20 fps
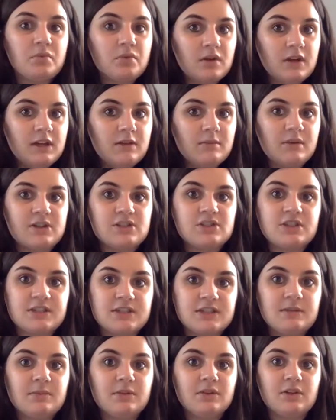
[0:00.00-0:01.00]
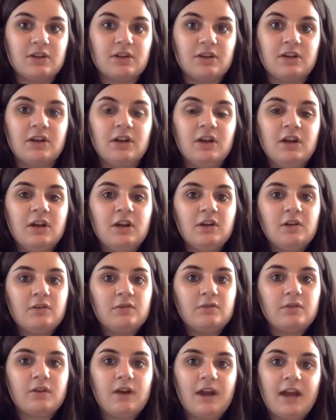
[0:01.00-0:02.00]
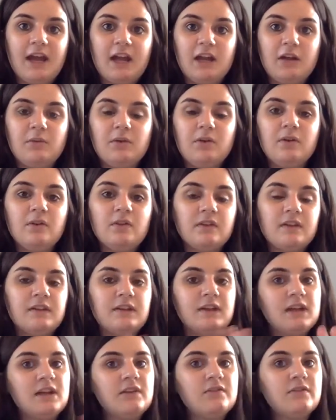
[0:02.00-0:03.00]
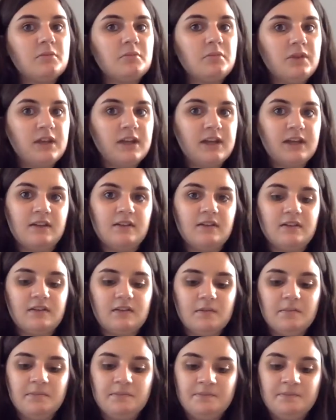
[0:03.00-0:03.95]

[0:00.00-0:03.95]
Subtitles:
pretty much similar for animals and then even plants.